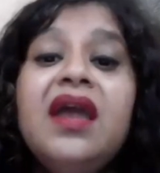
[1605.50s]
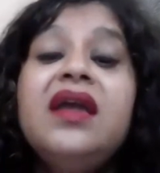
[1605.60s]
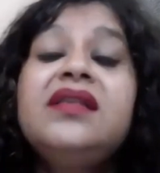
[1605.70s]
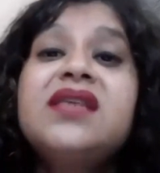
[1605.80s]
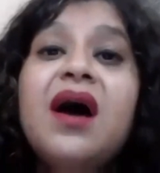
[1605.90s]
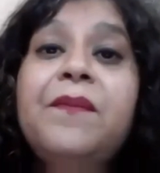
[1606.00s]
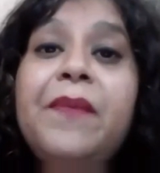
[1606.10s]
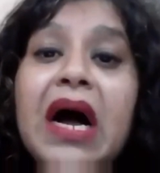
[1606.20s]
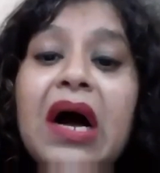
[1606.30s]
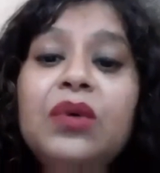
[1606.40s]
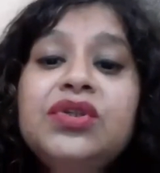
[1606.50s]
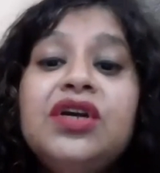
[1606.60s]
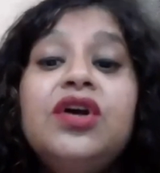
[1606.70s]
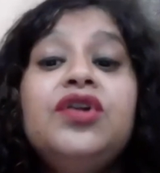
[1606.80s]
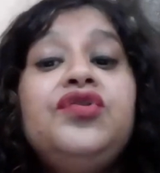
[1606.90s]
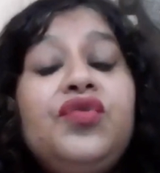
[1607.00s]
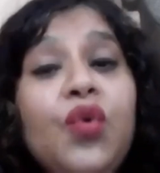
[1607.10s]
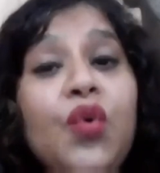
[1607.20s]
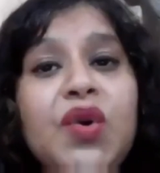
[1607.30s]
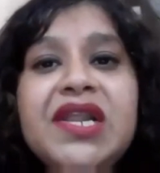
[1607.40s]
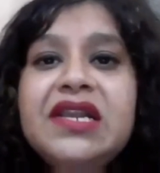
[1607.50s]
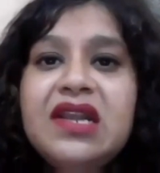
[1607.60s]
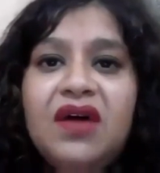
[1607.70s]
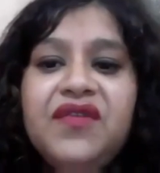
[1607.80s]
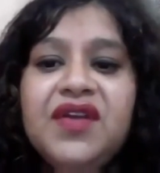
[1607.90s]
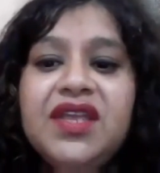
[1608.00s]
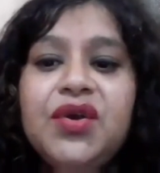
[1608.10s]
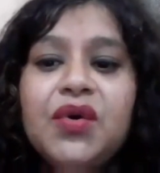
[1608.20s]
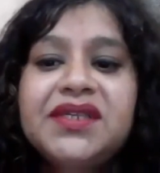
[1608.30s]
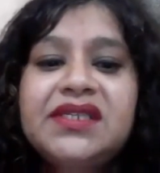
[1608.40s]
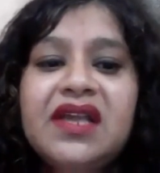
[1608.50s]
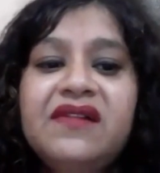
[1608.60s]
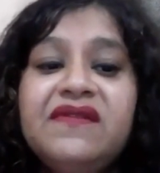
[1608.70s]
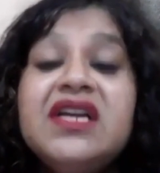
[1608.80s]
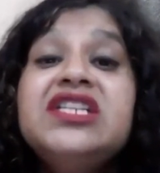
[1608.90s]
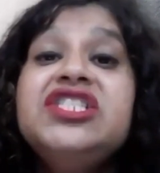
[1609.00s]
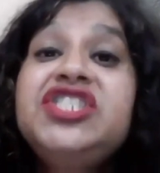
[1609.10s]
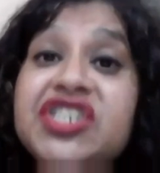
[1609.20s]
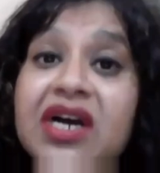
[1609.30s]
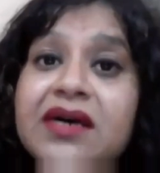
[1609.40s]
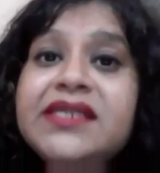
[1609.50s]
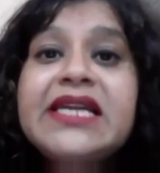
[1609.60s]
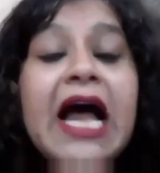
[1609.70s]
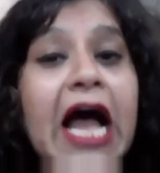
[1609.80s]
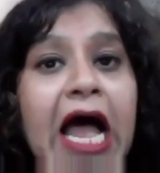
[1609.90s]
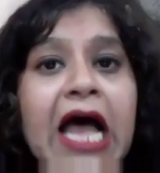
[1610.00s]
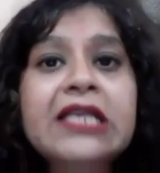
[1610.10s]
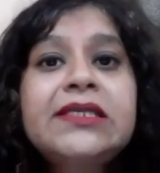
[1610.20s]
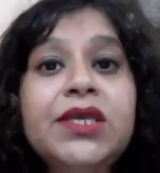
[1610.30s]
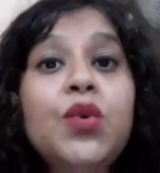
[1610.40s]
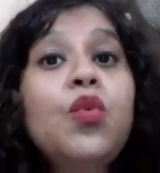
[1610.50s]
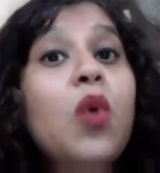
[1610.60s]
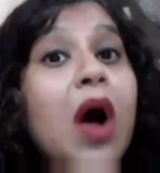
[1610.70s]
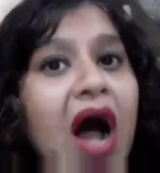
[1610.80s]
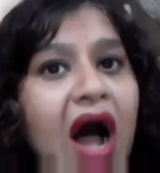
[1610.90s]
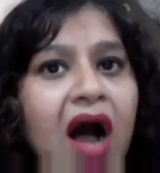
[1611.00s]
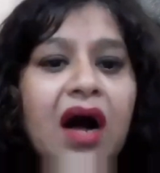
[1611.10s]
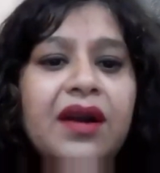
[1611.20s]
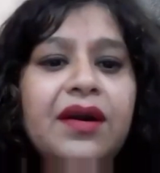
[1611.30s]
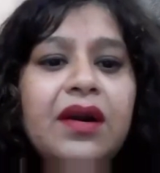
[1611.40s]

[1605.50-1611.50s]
It's about truly loving yourself just as you are.